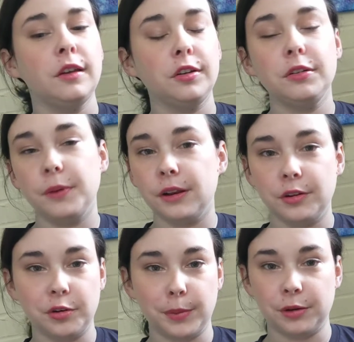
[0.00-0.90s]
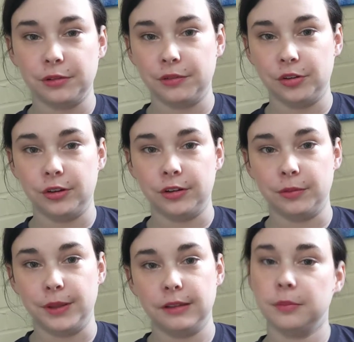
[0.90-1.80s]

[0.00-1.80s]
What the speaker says: a good way to go about revision could be